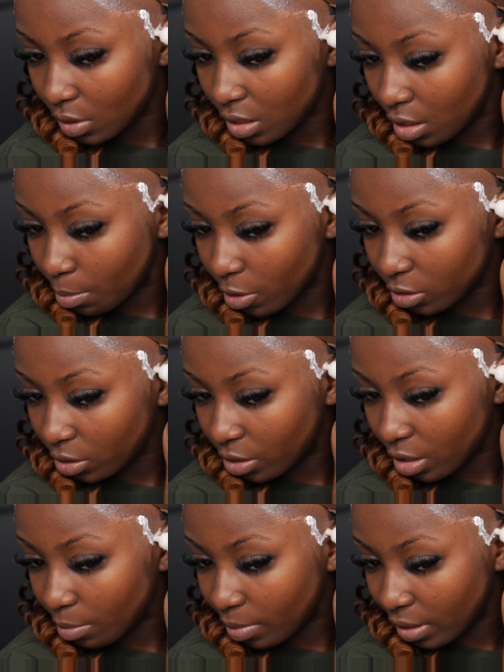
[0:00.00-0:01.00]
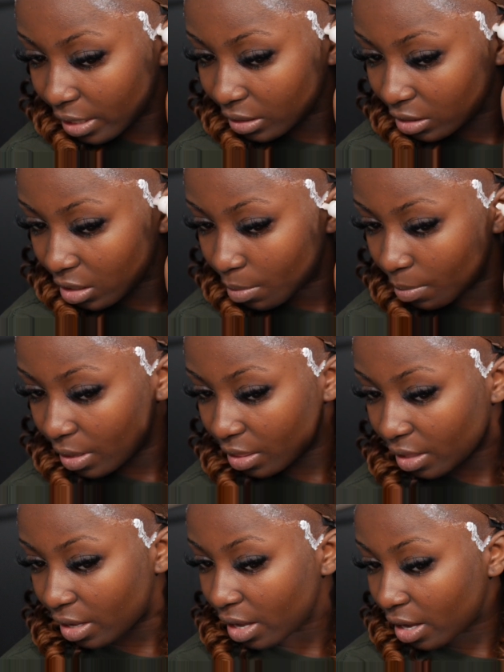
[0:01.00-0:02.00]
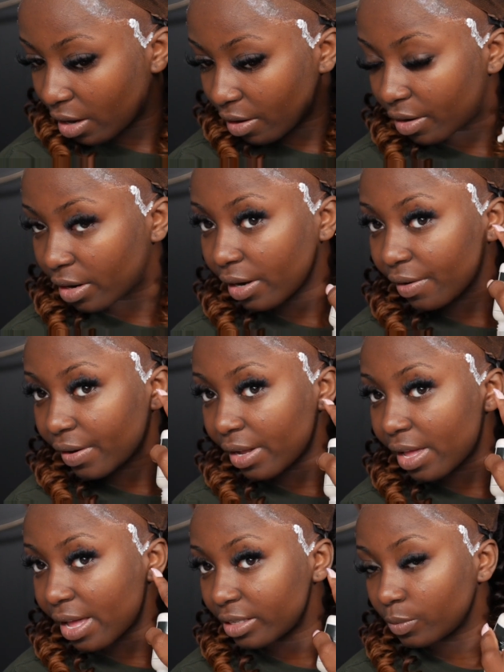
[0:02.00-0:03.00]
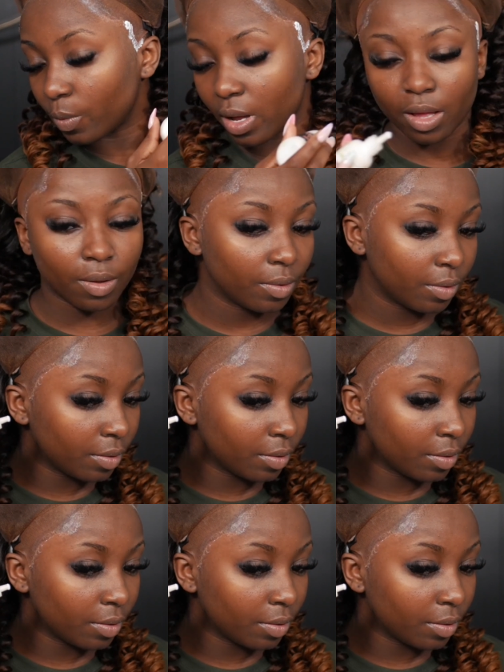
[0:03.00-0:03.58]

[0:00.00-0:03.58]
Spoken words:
And I'm also going to apply some in the ear area as well.